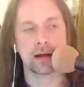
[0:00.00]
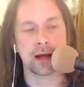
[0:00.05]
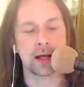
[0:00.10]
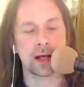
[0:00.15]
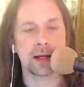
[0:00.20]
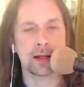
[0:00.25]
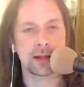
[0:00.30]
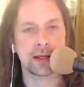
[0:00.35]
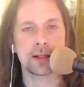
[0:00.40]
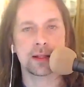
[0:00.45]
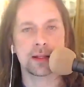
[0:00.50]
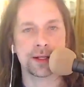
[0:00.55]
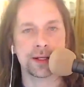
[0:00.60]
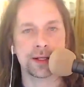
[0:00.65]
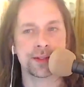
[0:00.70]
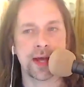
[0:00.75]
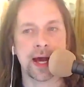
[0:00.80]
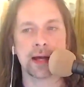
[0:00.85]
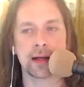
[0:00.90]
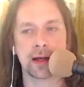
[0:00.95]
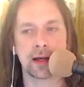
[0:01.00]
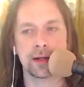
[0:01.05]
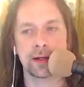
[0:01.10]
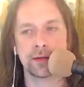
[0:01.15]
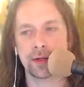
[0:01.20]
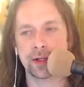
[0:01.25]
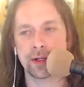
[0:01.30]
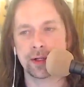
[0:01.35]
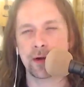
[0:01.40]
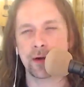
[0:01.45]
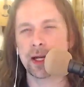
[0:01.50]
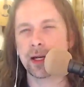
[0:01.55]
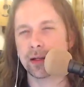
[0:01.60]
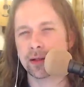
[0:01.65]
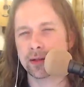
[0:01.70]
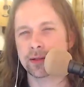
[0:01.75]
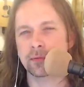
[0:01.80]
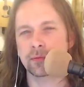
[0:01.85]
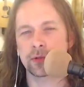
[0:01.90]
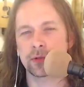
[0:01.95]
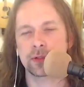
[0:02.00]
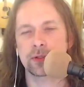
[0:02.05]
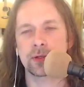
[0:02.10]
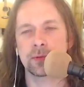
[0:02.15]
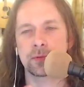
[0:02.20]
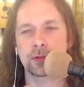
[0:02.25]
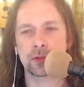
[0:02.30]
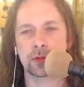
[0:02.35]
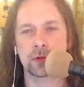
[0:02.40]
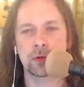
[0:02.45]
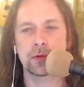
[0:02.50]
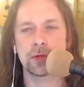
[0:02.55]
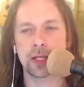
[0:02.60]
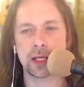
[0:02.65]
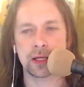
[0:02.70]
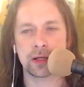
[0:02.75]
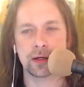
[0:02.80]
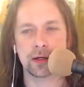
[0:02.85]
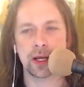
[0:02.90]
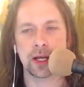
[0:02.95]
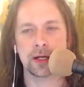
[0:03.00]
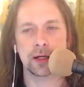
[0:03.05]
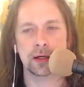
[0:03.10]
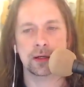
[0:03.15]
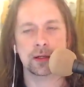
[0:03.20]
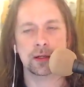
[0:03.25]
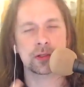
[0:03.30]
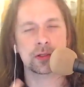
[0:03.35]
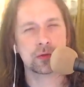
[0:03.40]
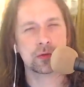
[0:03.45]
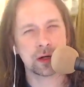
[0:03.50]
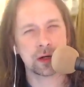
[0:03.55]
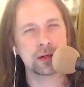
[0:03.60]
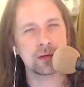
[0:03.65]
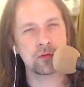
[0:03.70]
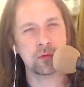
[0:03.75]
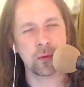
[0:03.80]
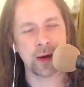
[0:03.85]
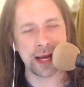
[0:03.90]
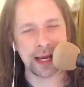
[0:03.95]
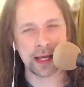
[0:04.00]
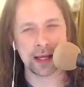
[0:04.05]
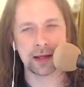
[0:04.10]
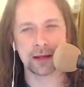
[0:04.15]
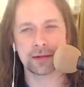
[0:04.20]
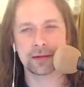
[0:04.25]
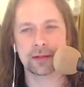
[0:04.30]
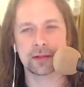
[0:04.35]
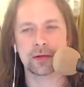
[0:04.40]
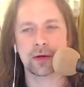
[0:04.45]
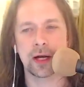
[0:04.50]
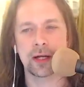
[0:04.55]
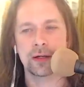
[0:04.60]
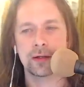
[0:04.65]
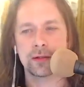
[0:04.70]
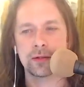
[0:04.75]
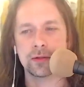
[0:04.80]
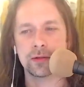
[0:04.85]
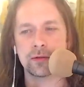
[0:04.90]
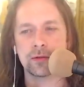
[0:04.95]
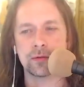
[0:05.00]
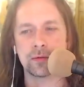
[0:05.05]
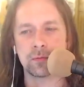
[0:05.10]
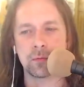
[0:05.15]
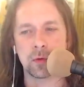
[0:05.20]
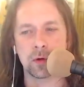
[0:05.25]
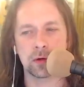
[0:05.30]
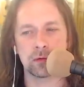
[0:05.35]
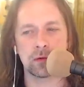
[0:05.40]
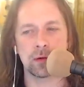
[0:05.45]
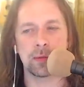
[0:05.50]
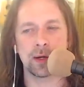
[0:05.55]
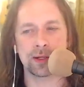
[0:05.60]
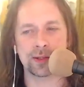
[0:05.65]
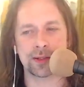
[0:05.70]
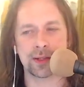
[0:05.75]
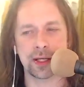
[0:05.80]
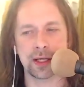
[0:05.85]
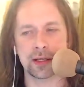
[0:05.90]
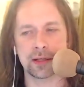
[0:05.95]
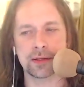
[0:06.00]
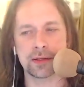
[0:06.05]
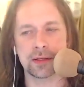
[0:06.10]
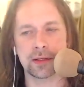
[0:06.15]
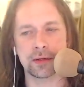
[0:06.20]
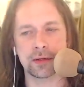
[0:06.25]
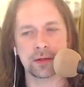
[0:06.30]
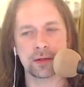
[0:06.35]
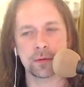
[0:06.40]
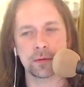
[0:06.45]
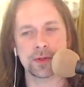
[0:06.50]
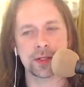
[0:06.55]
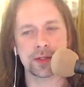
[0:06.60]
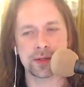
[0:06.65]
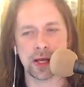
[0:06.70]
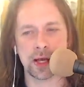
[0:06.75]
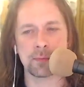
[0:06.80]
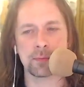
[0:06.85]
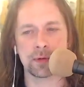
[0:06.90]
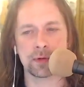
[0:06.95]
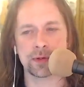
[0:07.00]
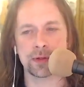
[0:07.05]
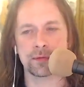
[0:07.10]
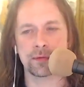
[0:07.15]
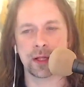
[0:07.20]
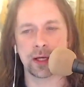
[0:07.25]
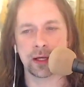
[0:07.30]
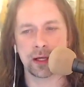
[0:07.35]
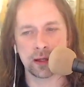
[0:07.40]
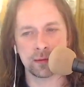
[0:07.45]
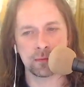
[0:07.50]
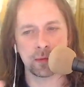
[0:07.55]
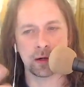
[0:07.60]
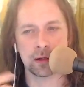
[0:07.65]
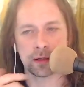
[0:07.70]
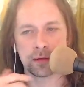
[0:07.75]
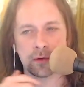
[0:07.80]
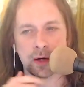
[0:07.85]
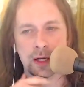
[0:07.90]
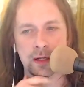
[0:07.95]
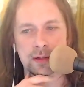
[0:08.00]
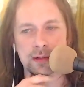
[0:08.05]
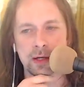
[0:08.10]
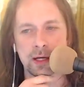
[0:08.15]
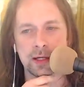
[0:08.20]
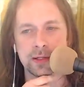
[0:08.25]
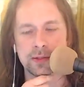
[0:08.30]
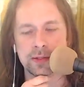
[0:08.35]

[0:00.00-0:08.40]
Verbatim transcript: and i think that's that kind of inviting some some scrutiny in a constructive way to try to do more robust things and then there was examples of like in molly wright uh,